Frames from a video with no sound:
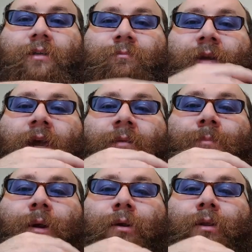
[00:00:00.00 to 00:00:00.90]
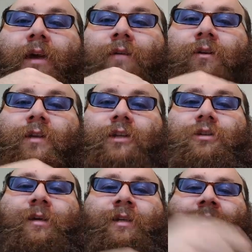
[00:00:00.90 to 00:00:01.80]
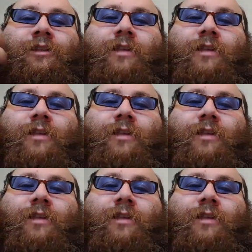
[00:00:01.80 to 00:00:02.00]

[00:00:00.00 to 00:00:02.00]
but I barely ever touch it because I just like